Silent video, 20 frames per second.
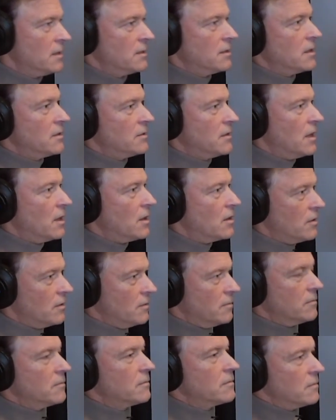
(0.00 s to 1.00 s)
that
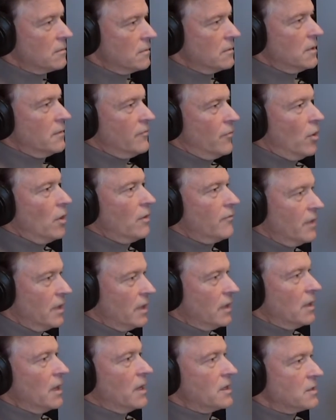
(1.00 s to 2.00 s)
they're
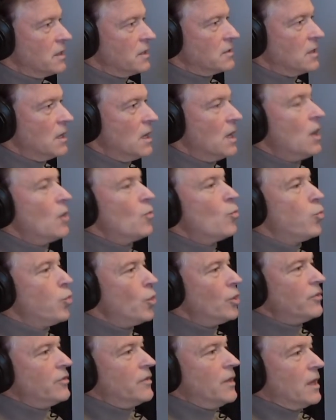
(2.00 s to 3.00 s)
evolving as
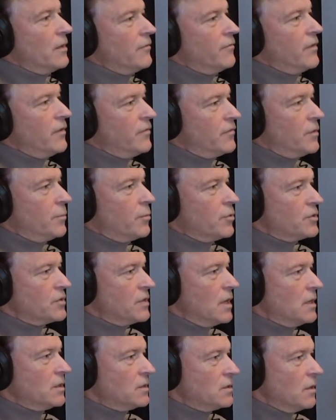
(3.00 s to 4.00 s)
would then
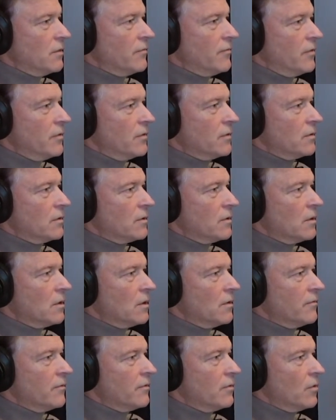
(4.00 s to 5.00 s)
50% of
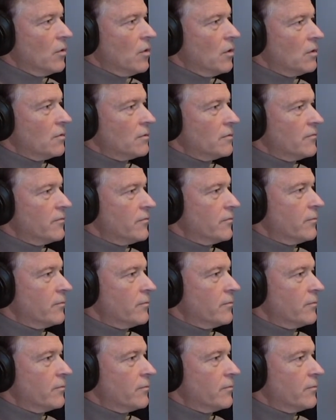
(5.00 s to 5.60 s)
all,